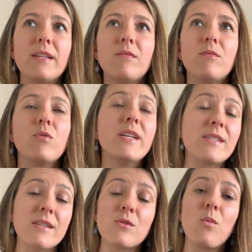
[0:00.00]

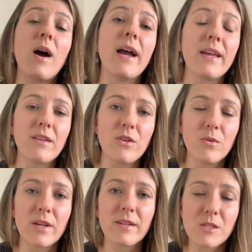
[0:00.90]
reasons why you
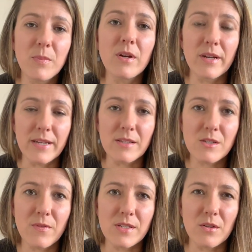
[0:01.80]
can experience
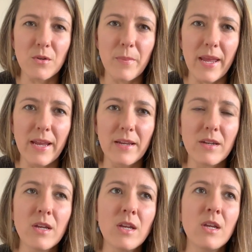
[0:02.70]
physical pain.
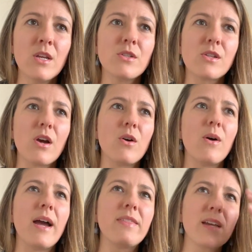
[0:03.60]

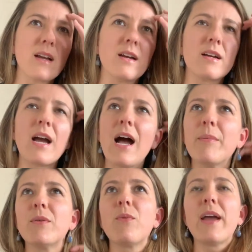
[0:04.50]
So I think a
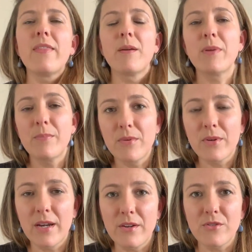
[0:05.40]
common way that people
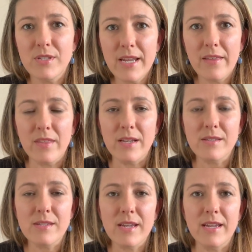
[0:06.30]
can understand
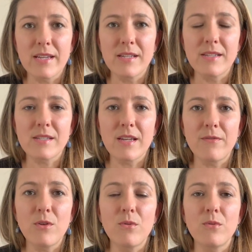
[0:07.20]
this is
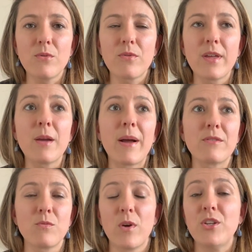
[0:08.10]
if you think
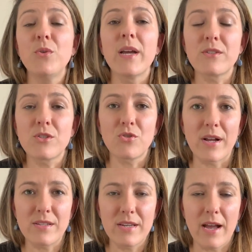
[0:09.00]
about when you get
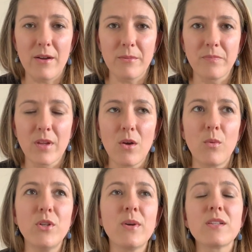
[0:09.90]
stressed out.
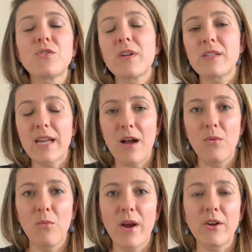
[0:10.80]
When you get stressed
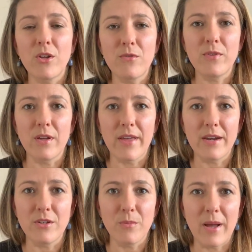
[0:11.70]
out, where do you feel that
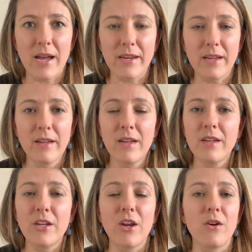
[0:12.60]
in your body?
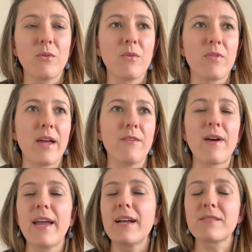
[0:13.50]
That if
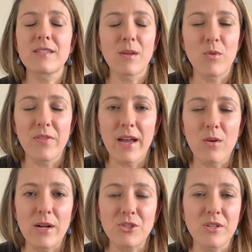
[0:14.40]
I ask someone that
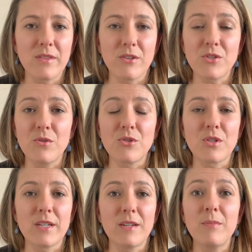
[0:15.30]
question, there's
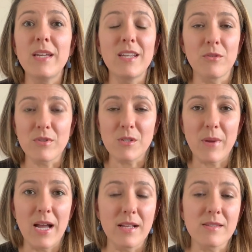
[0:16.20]
usually an immediate
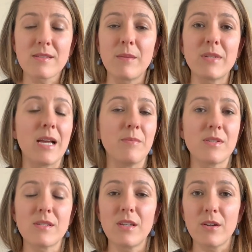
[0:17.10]
response.
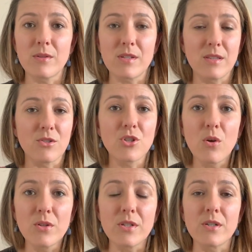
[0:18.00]
Sometimes, it's in the
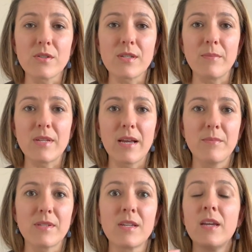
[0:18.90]
shoulders,
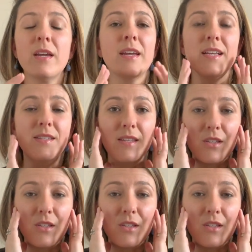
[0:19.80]
sometimes it's in the